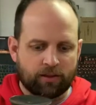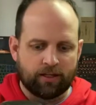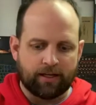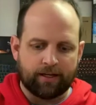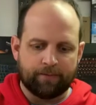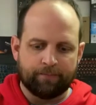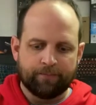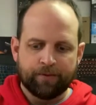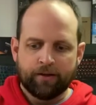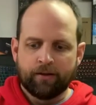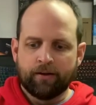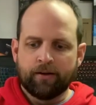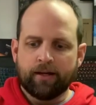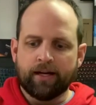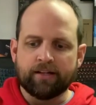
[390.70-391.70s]
that
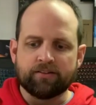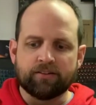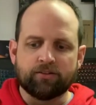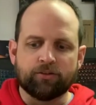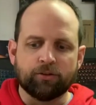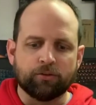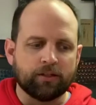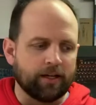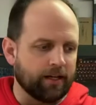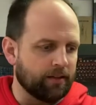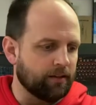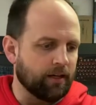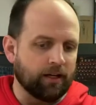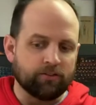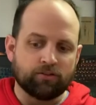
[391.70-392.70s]
as it's doing
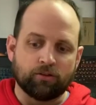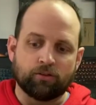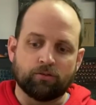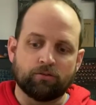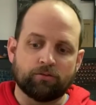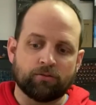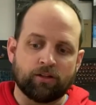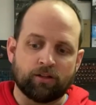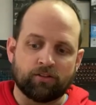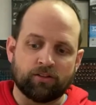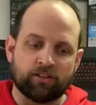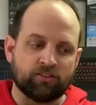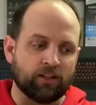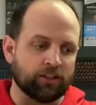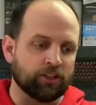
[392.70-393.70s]
that. So
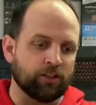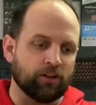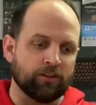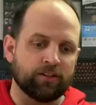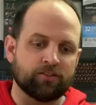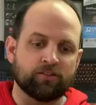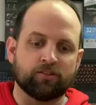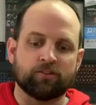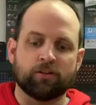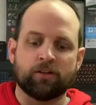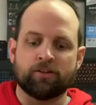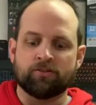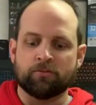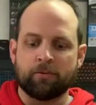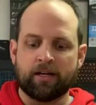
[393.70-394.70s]
the suction on this
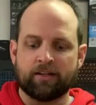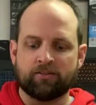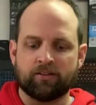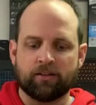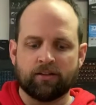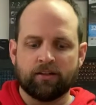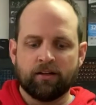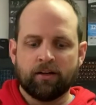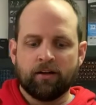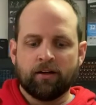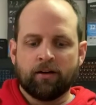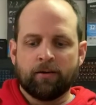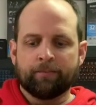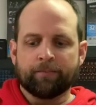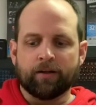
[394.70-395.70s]
is amazing.
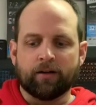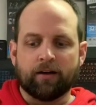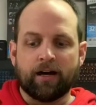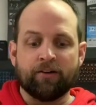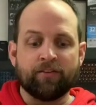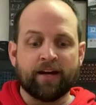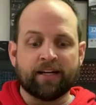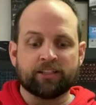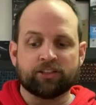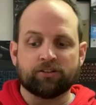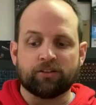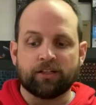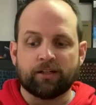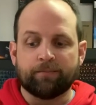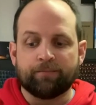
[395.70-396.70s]
I've
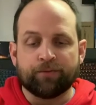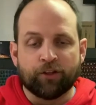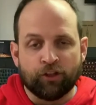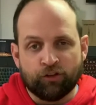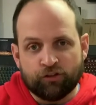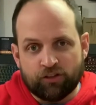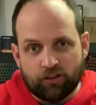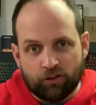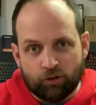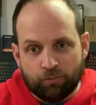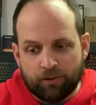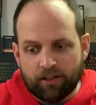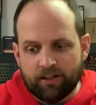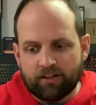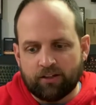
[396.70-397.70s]
actually used
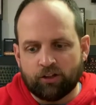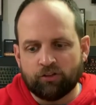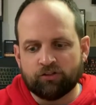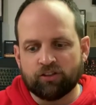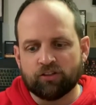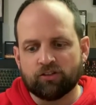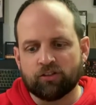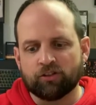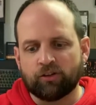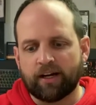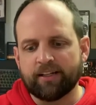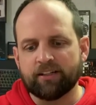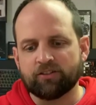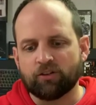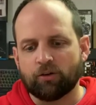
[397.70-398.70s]
this and
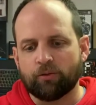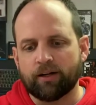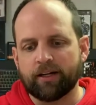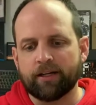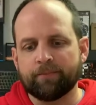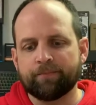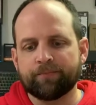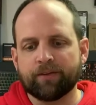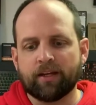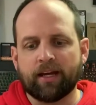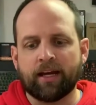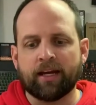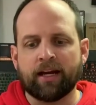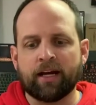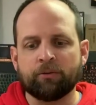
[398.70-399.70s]
tried this already,
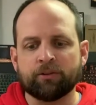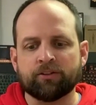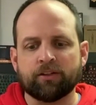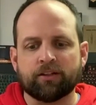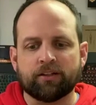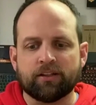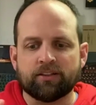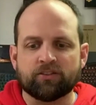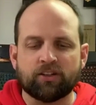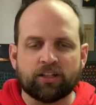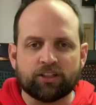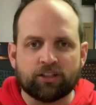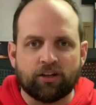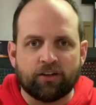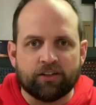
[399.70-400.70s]
and I will tell you, the
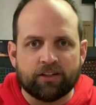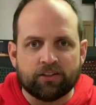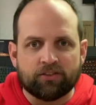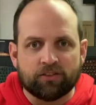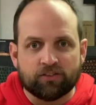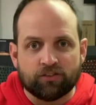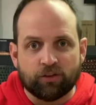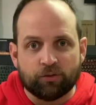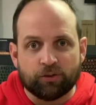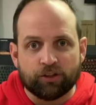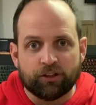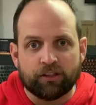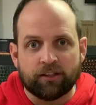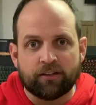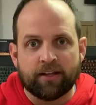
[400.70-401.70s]
suction on this is so
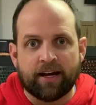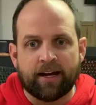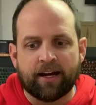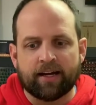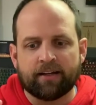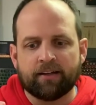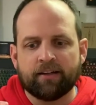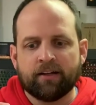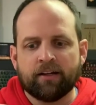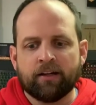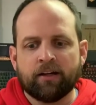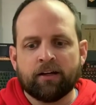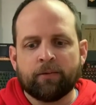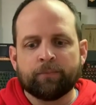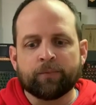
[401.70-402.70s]
good that
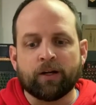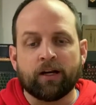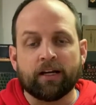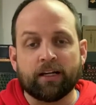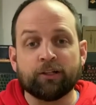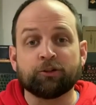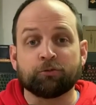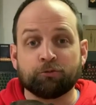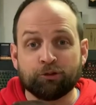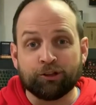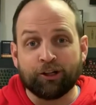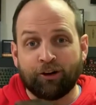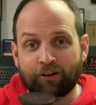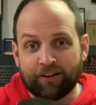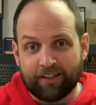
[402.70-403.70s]
it's
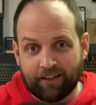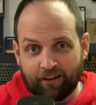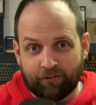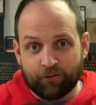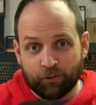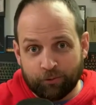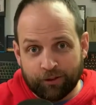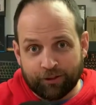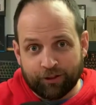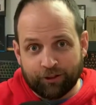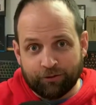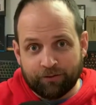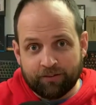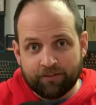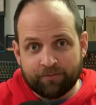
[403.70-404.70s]
really hard to get off the
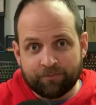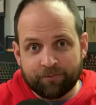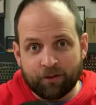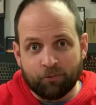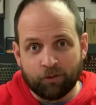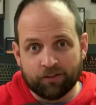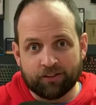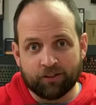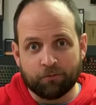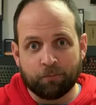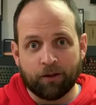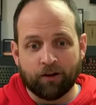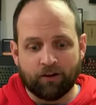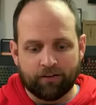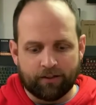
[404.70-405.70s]
window once it's
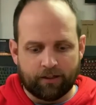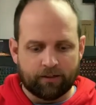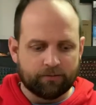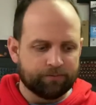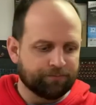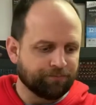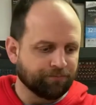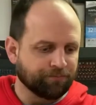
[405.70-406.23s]
been on there,